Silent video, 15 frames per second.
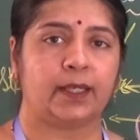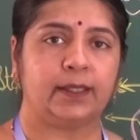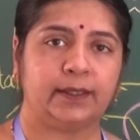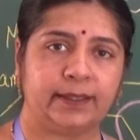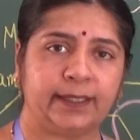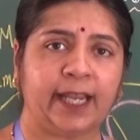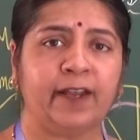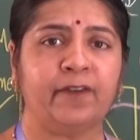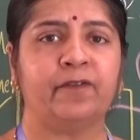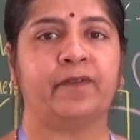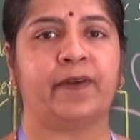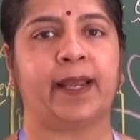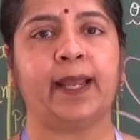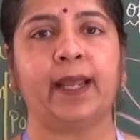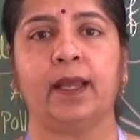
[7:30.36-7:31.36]
Same
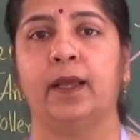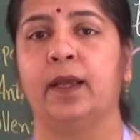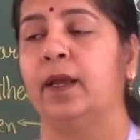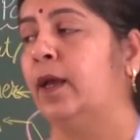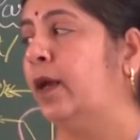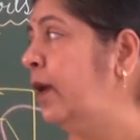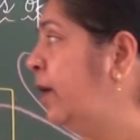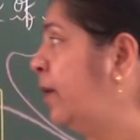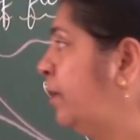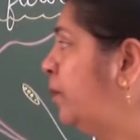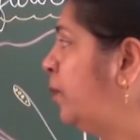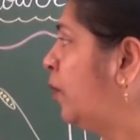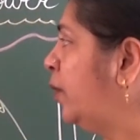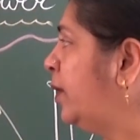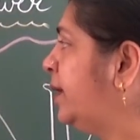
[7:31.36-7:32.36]
way,
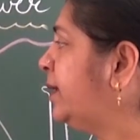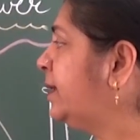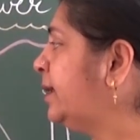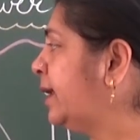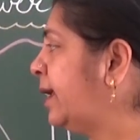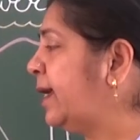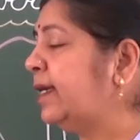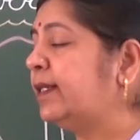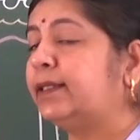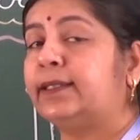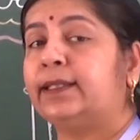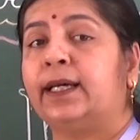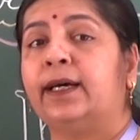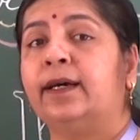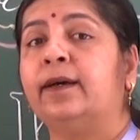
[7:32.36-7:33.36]
pollen
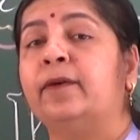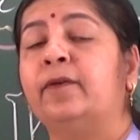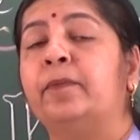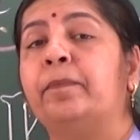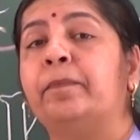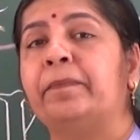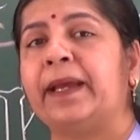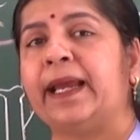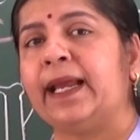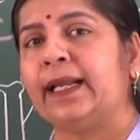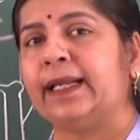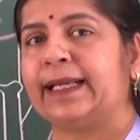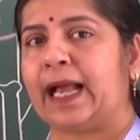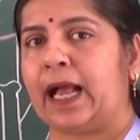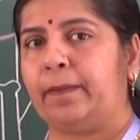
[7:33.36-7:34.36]
is the
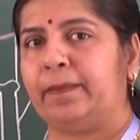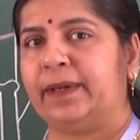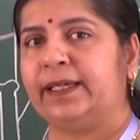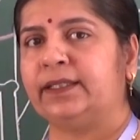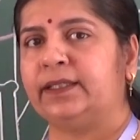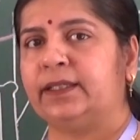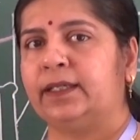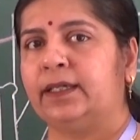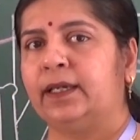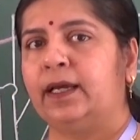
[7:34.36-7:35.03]
male gamete